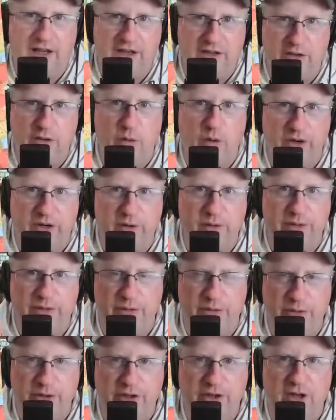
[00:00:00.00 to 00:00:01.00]
you're working with
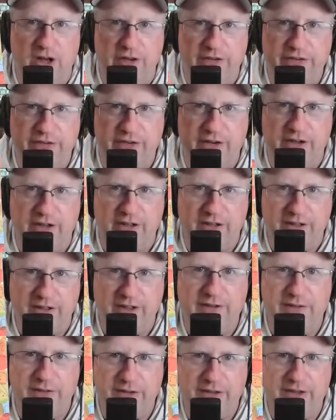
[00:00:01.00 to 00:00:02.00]
the real all-star.
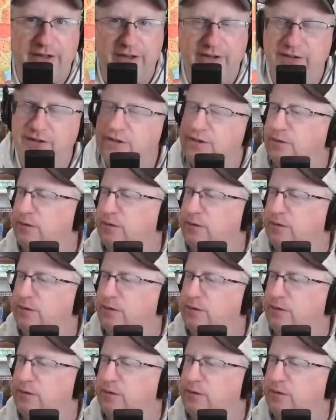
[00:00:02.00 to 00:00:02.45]
A real